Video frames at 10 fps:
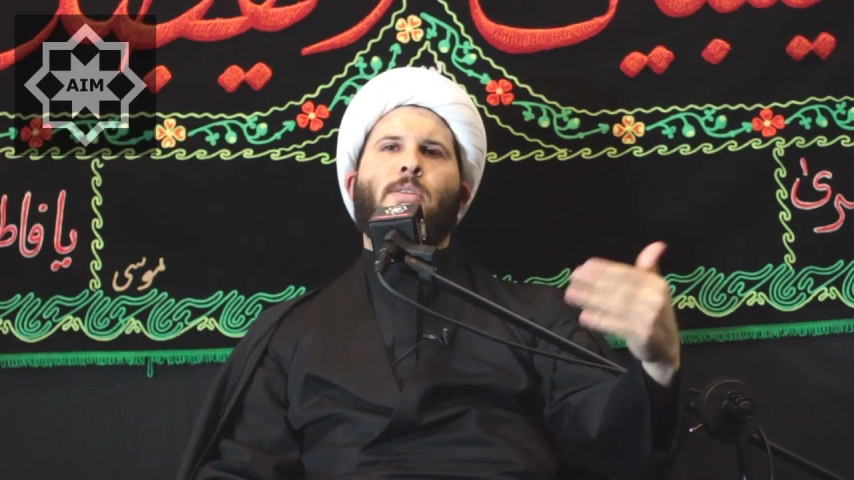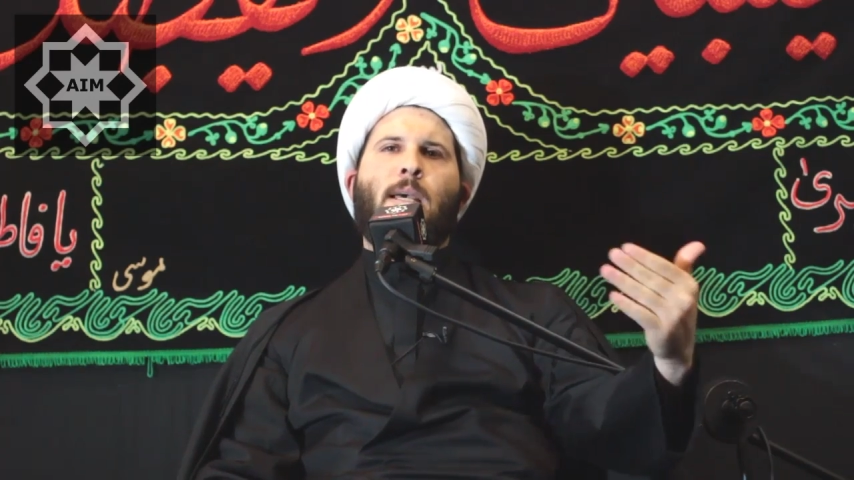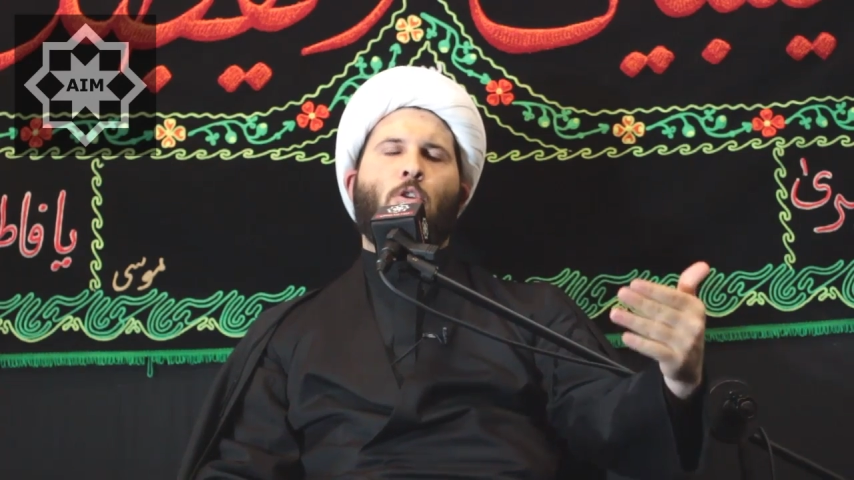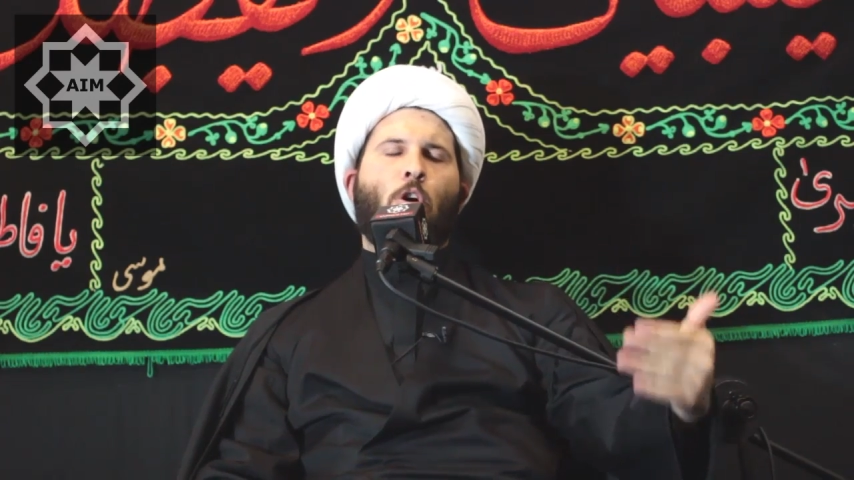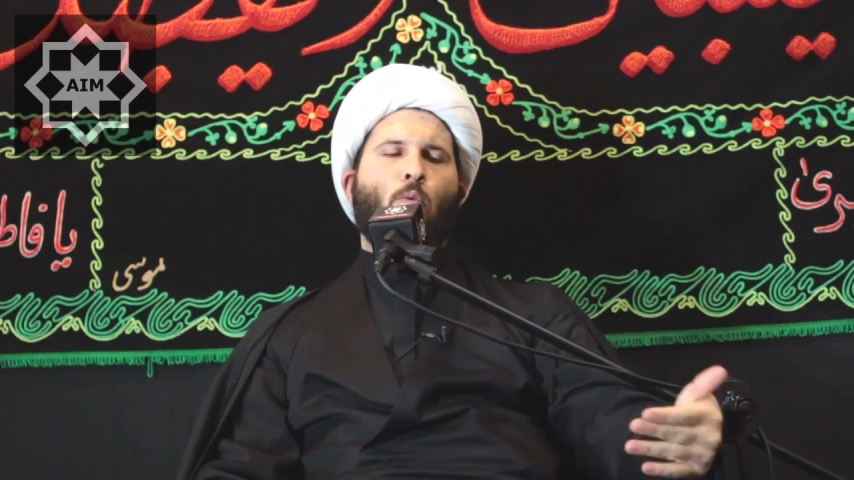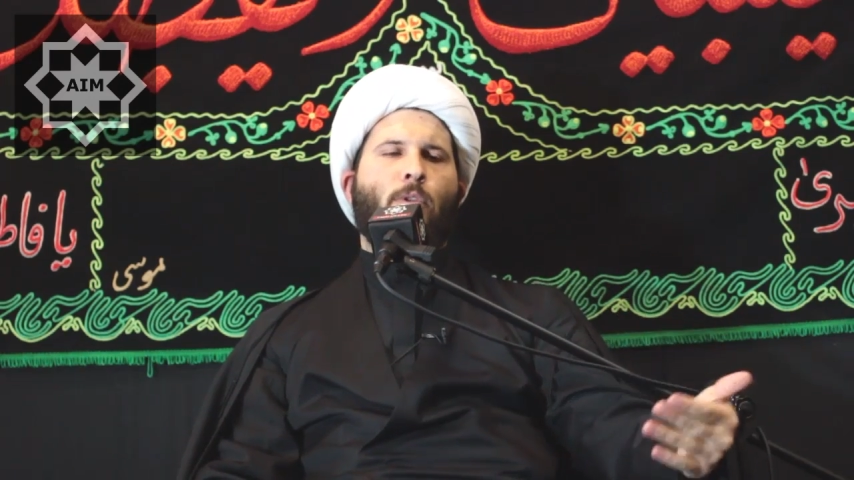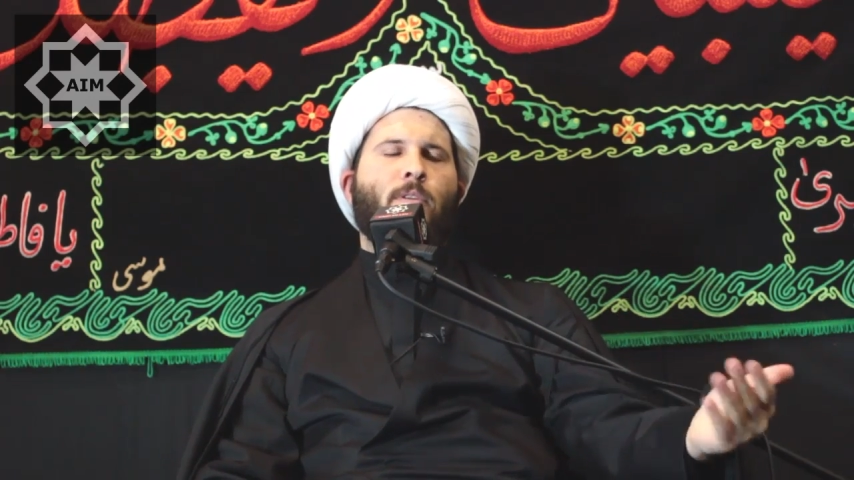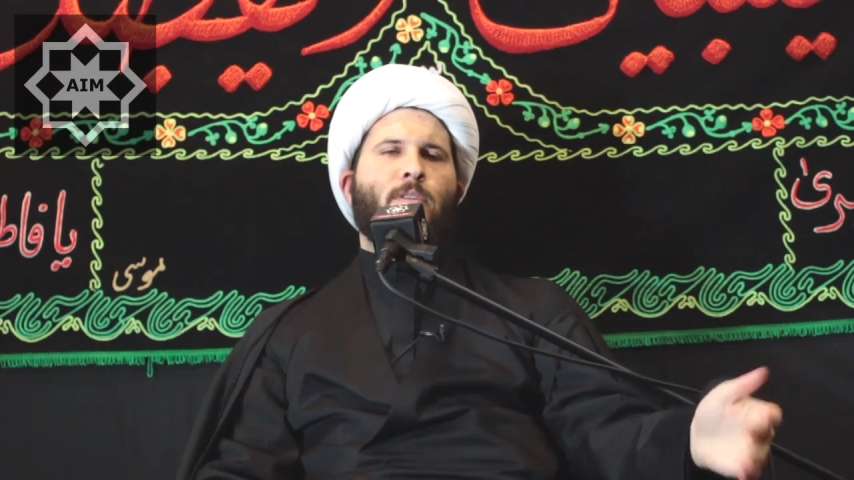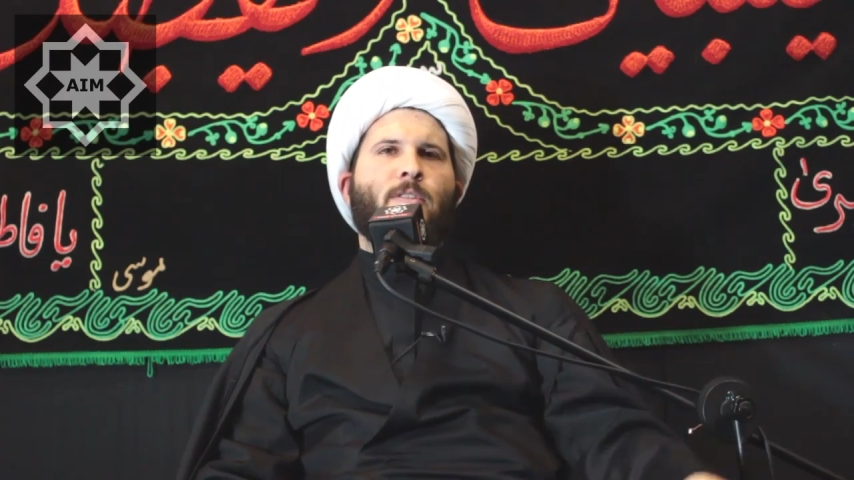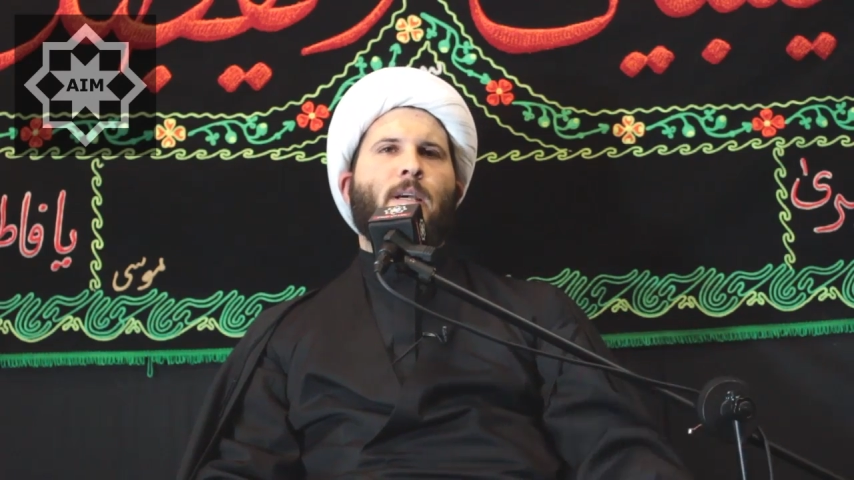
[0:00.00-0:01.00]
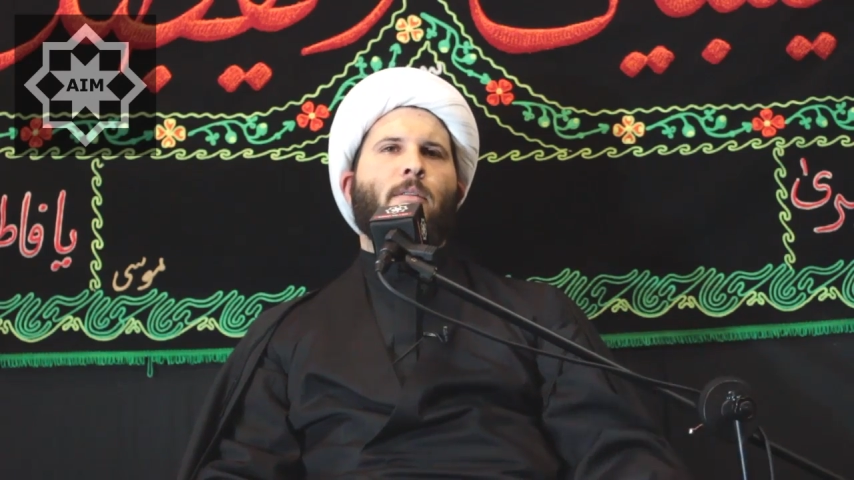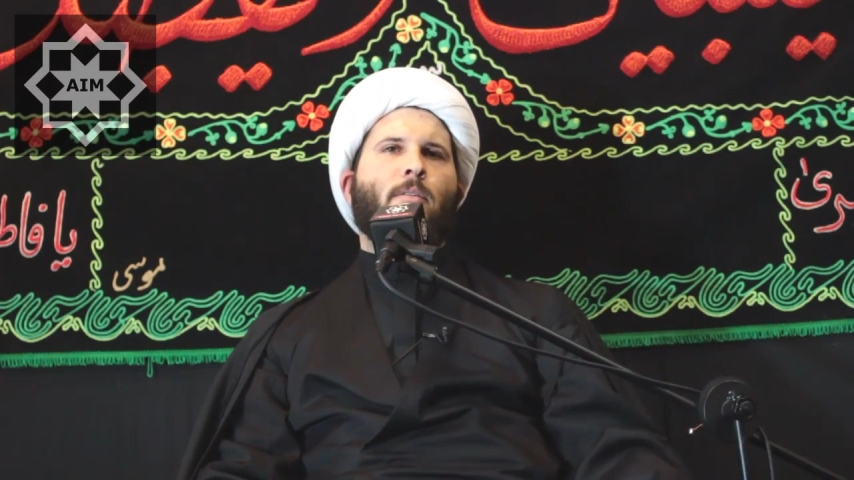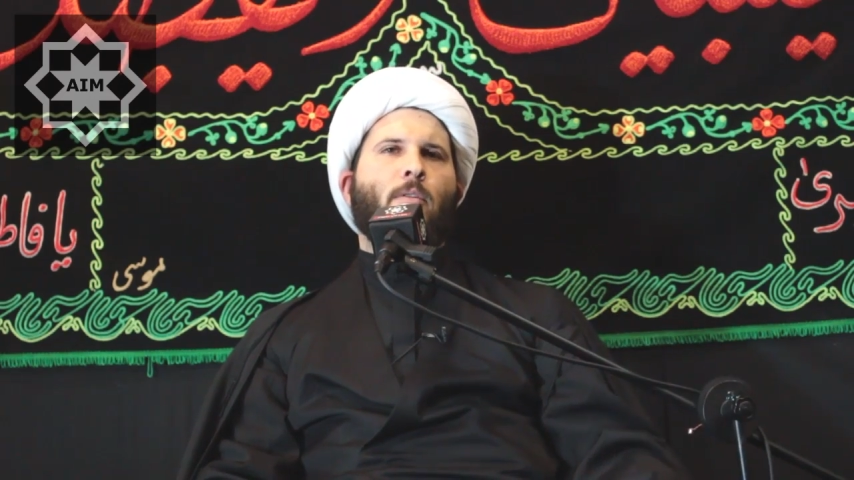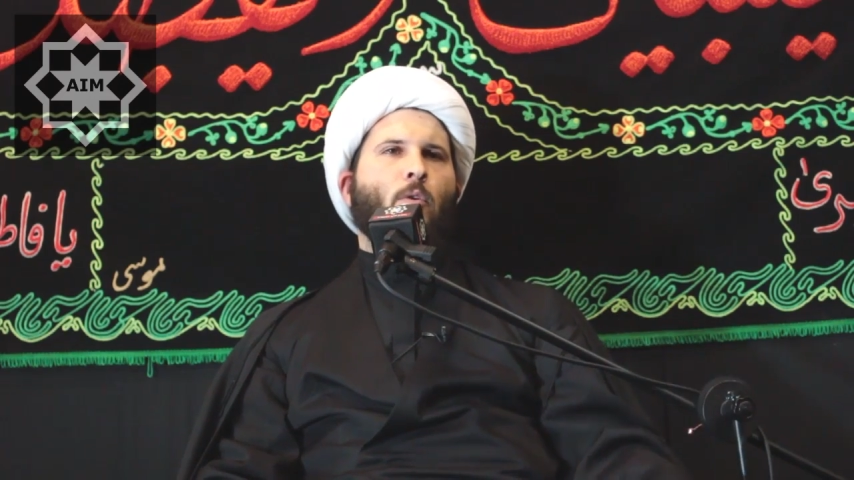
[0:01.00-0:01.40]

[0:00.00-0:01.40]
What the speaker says: at all with this death.